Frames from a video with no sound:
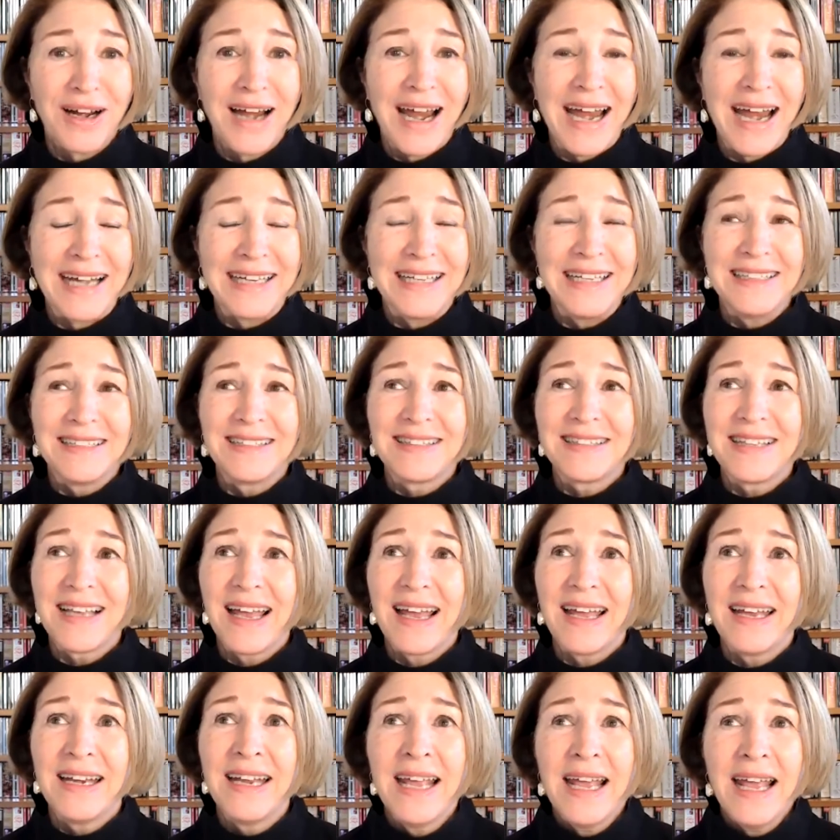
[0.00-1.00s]
And he
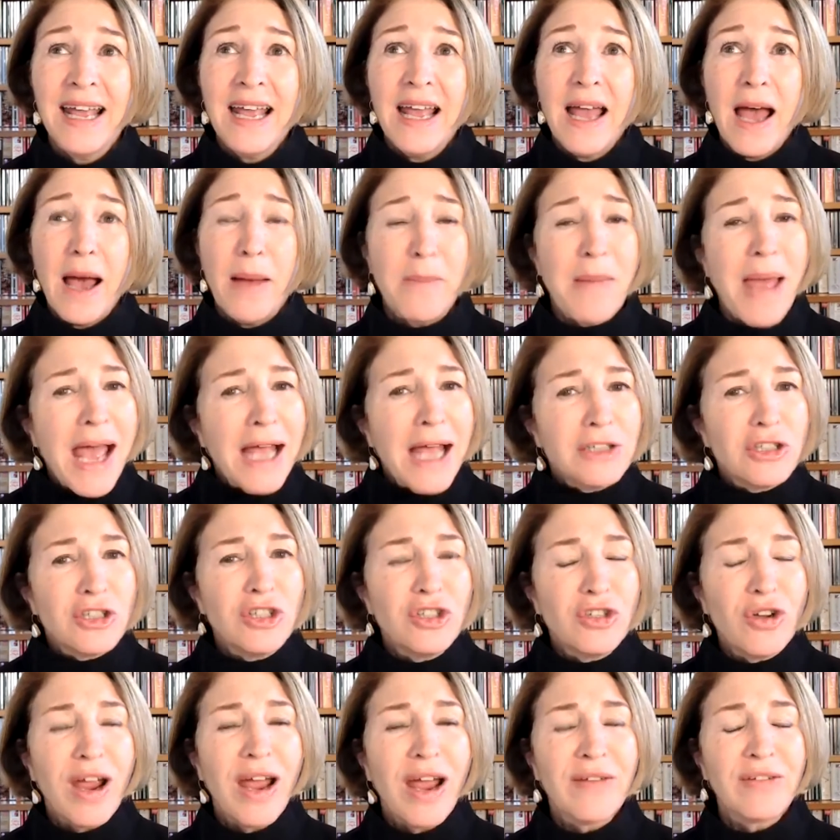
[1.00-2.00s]
said, imagine
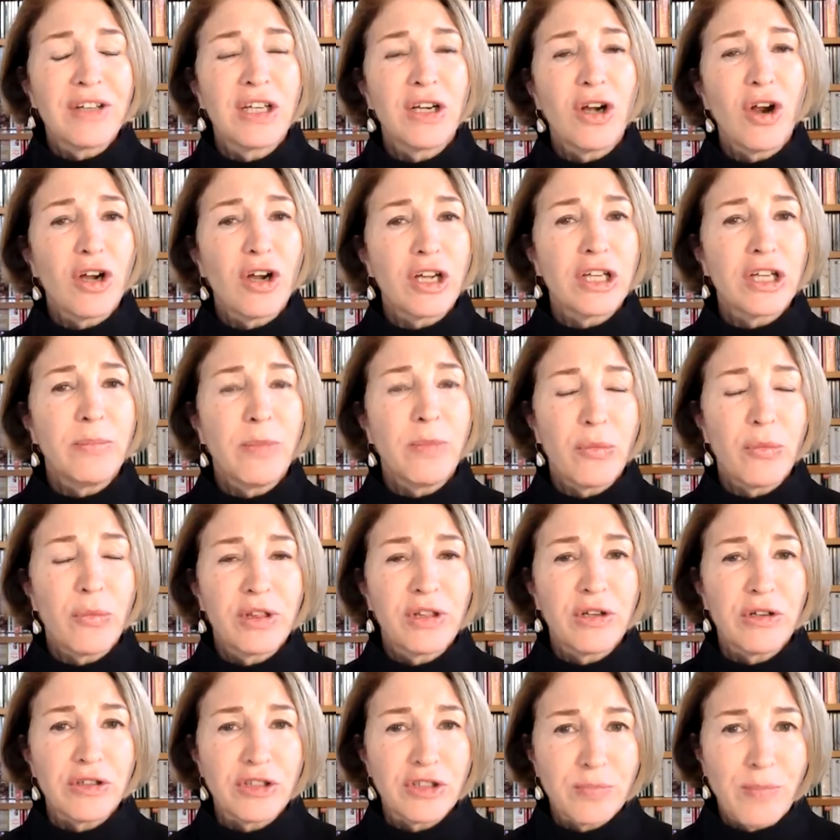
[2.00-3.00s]
you're having an argument with
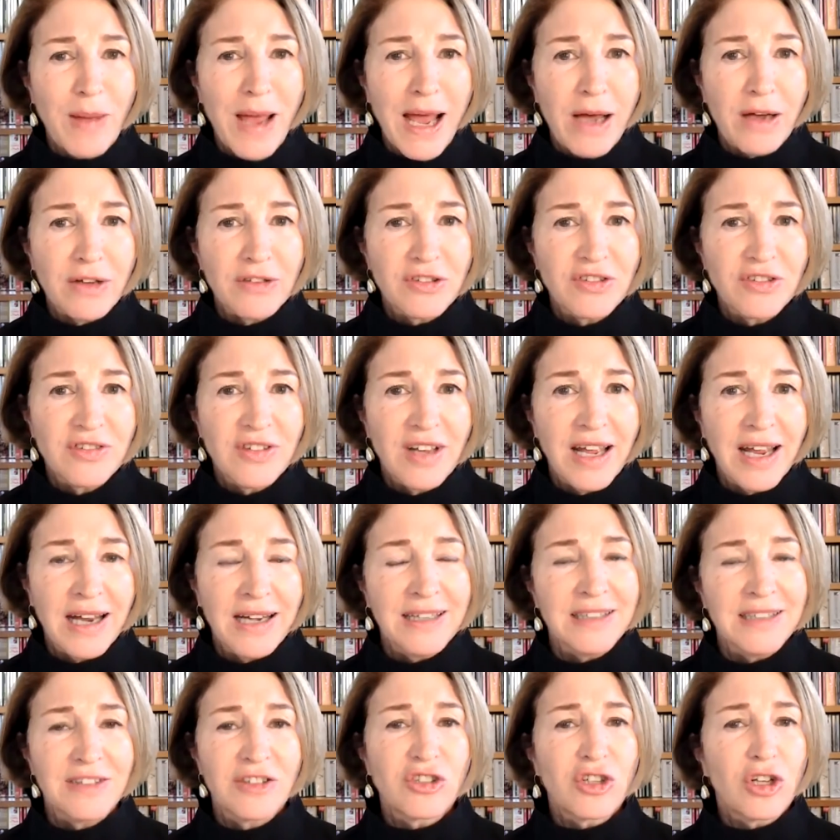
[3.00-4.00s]
your spouse, and
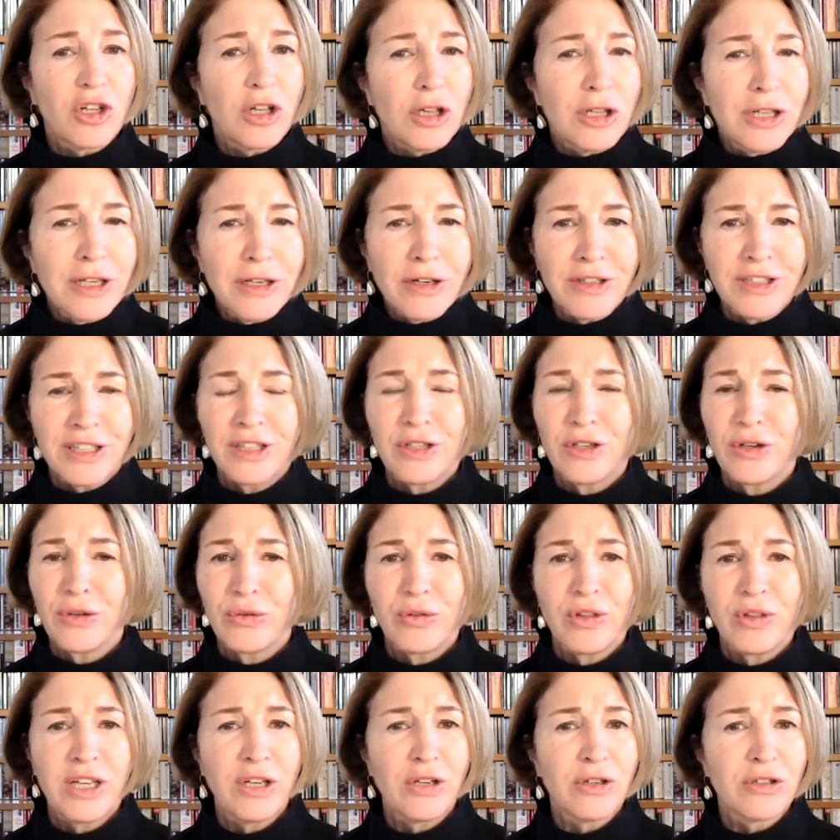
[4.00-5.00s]
it's clear to you
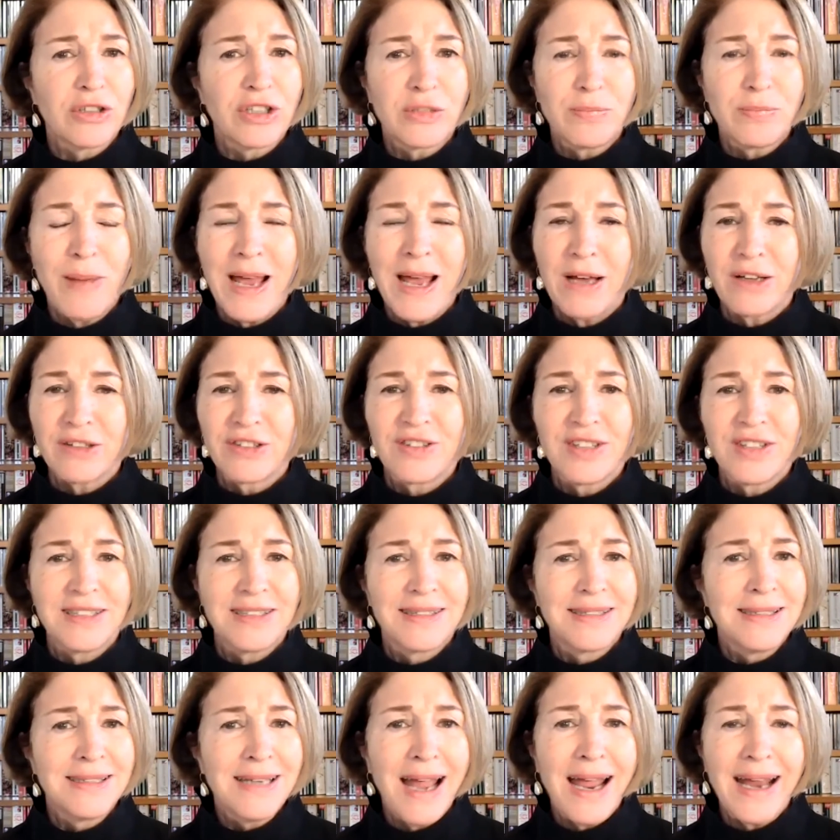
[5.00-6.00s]
that your spouse is
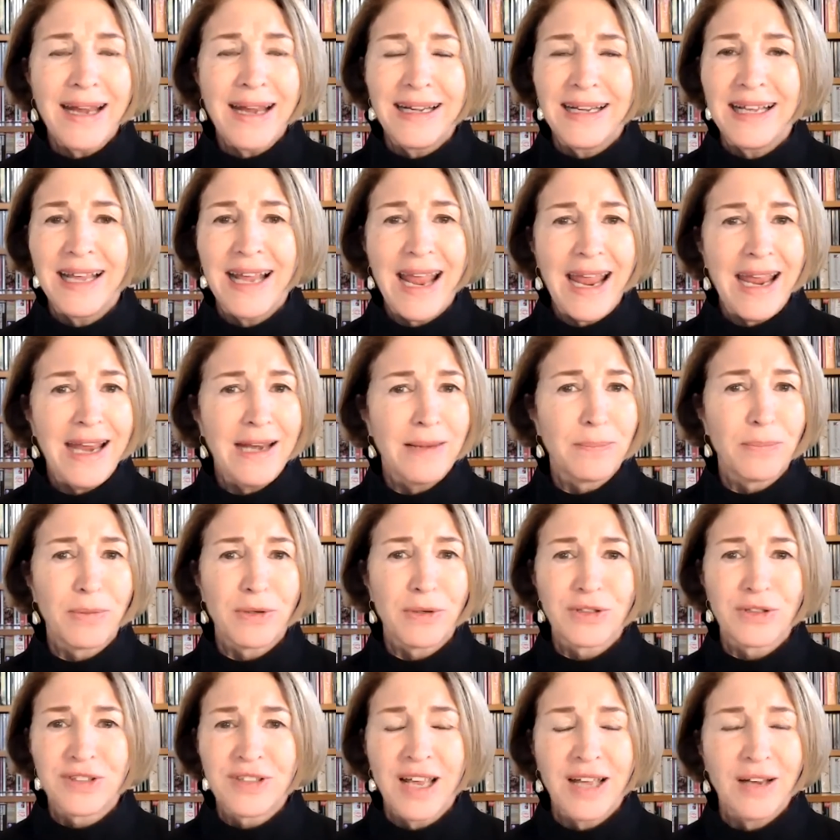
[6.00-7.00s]

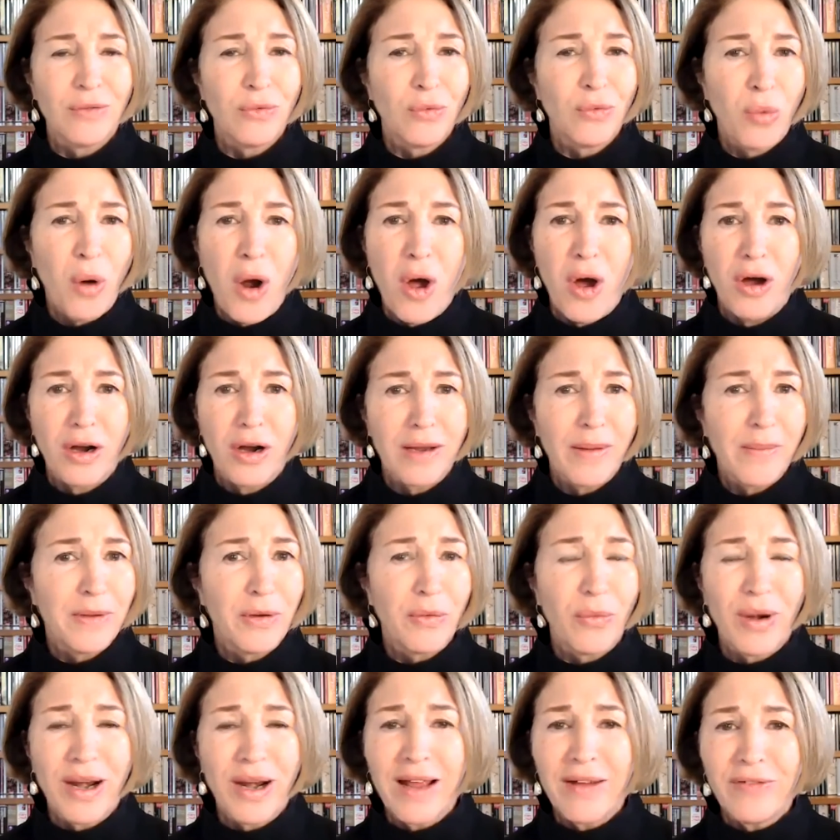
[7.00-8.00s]
98% wrong. I mean,
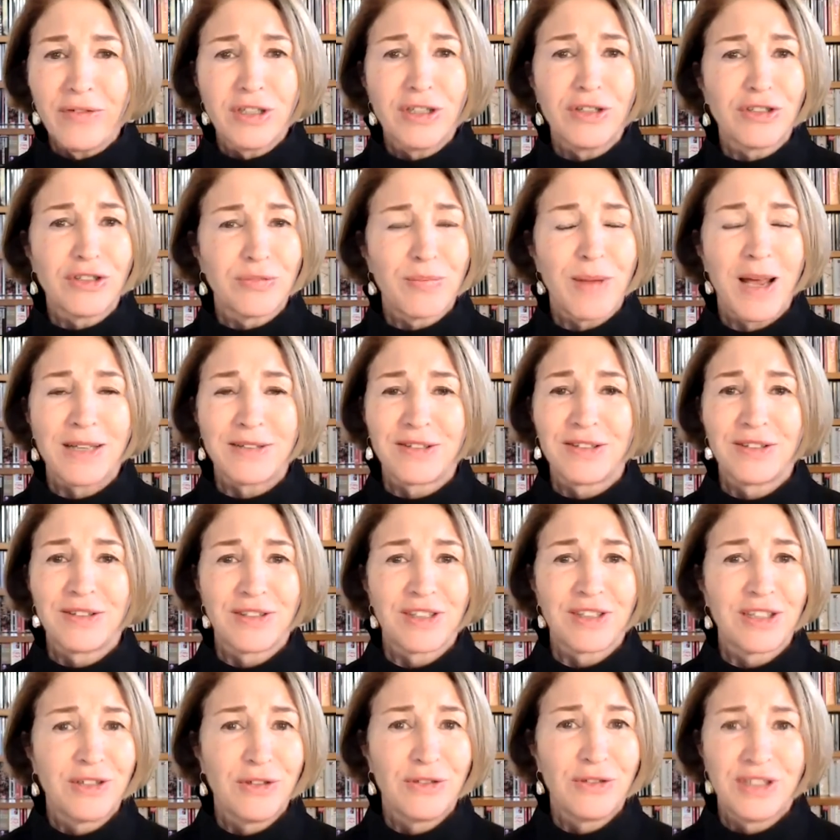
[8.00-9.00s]
whatever your spouse is
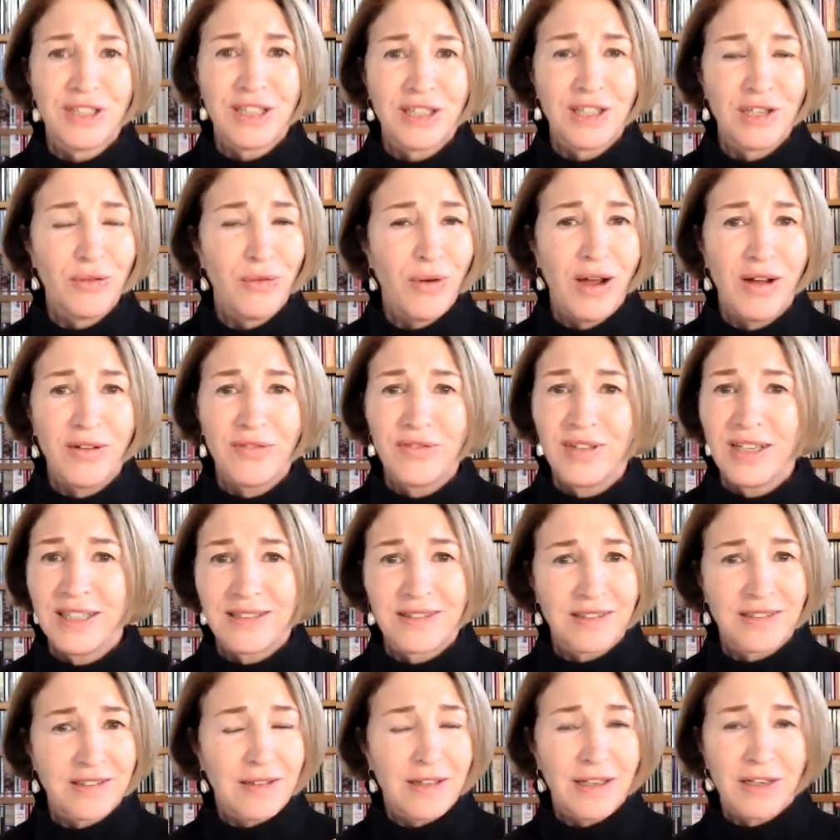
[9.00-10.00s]
accusing you of,
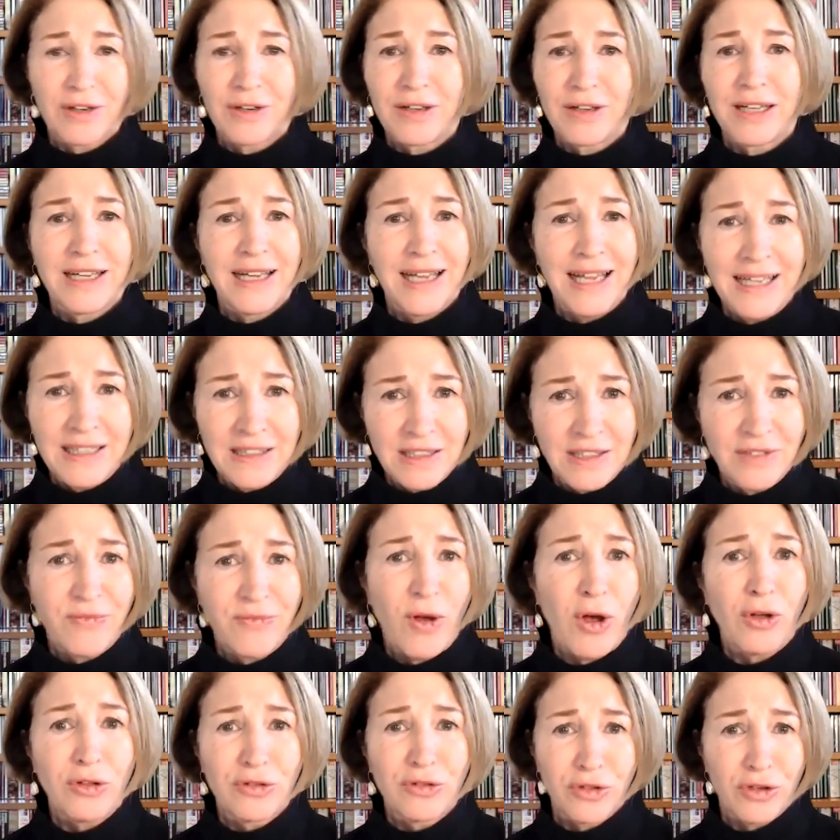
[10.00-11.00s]
it's clearly his
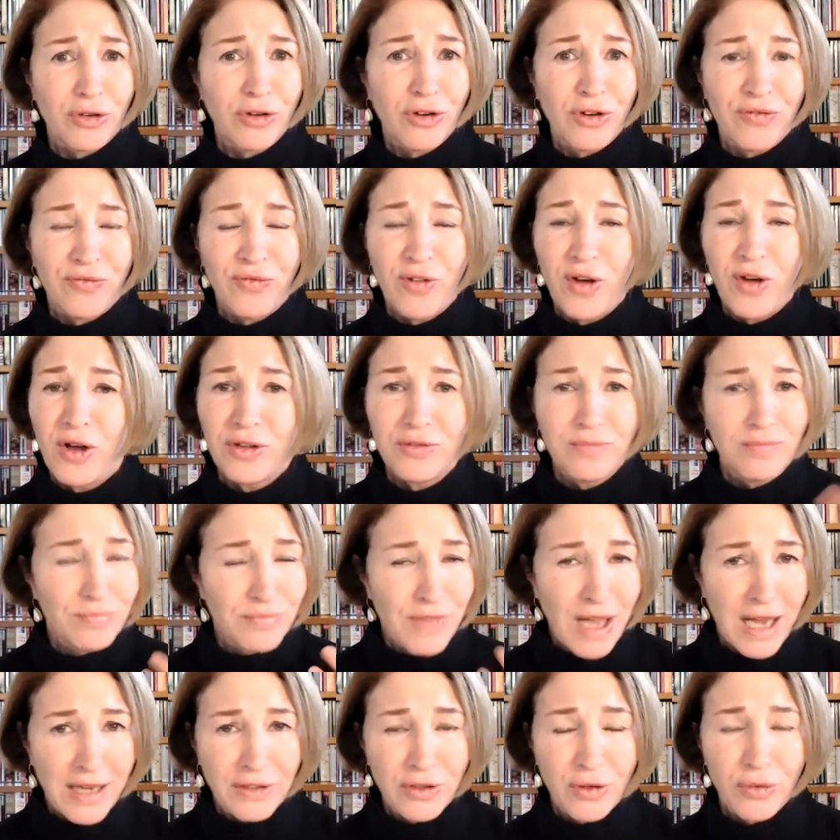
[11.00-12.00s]
fault or her fault,
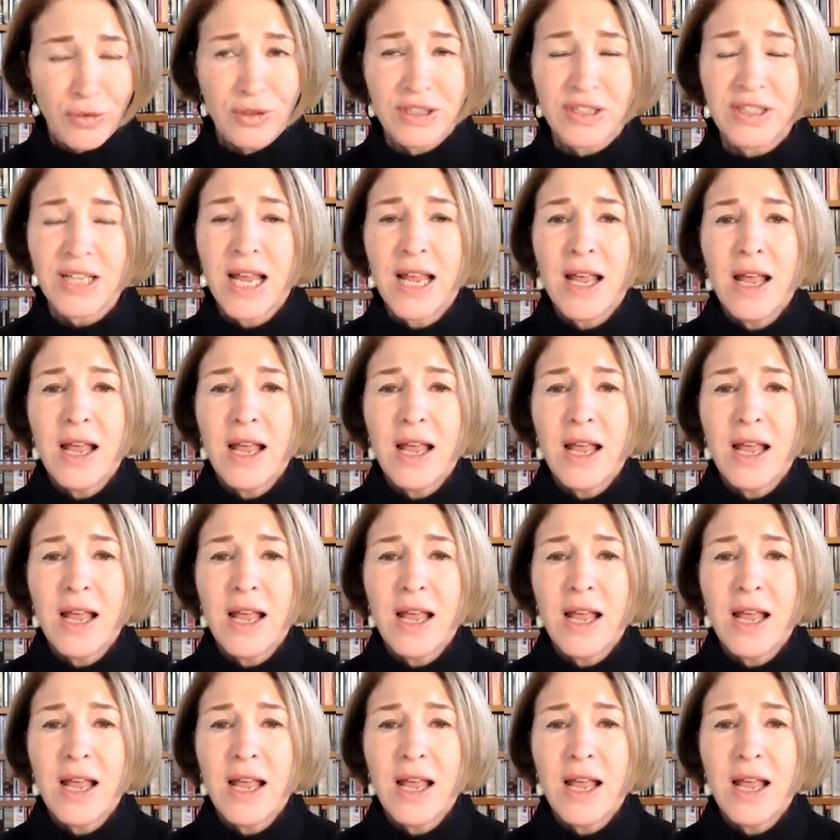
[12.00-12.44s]
not yours.